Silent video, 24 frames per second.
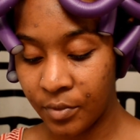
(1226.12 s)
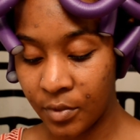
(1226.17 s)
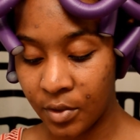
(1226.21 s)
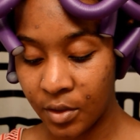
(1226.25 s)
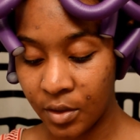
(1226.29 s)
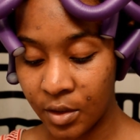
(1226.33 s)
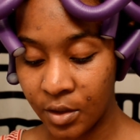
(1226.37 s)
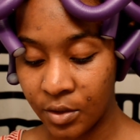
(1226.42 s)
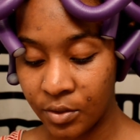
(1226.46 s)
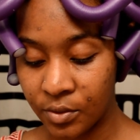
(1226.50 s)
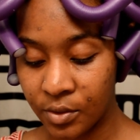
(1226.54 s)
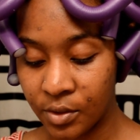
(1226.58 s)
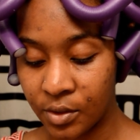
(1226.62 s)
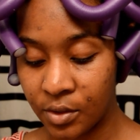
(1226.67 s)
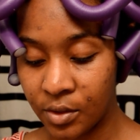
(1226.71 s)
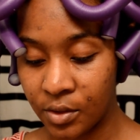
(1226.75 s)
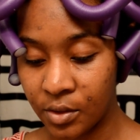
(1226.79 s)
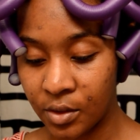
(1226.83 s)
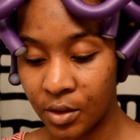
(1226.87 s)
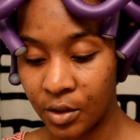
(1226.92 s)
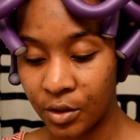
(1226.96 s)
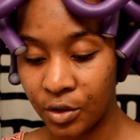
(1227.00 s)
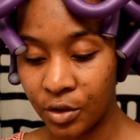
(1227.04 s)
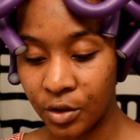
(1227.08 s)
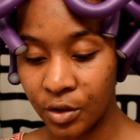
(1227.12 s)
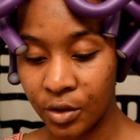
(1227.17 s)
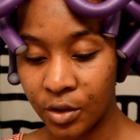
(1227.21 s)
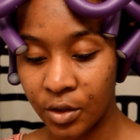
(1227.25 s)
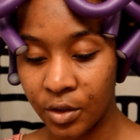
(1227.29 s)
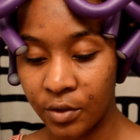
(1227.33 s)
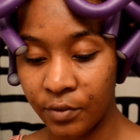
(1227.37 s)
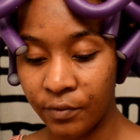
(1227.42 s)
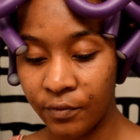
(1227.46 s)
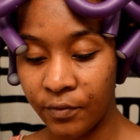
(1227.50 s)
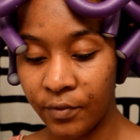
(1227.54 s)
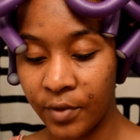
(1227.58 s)
This was such a good
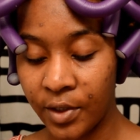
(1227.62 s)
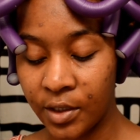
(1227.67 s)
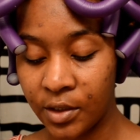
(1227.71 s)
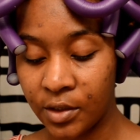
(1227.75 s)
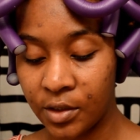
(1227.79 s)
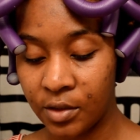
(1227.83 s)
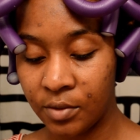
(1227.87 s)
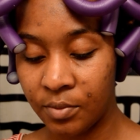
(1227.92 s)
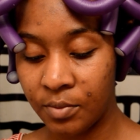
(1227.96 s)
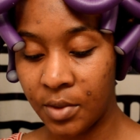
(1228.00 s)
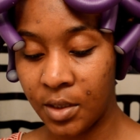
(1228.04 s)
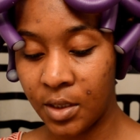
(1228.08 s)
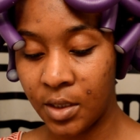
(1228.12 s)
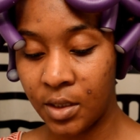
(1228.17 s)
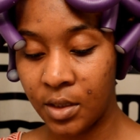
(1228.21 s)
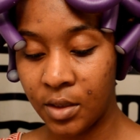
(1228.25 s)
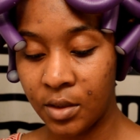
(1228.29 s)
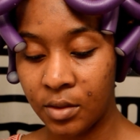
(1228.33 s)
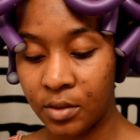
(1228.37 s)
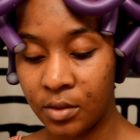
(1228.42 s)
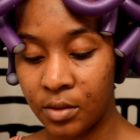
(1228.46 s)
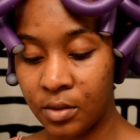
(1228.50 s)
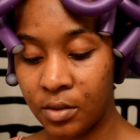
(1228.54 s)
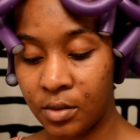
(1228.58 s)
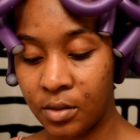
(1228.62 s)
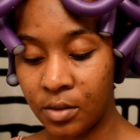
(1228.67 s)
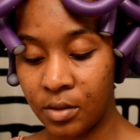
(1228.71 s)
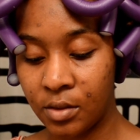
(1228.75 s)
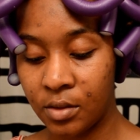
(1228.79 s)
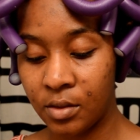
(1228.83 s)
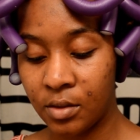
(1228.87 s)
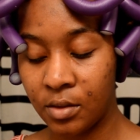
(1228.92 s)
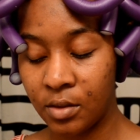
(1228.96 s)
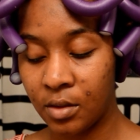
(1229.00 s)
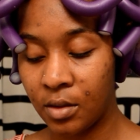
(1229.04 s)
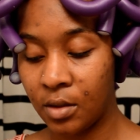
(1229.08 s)
investment.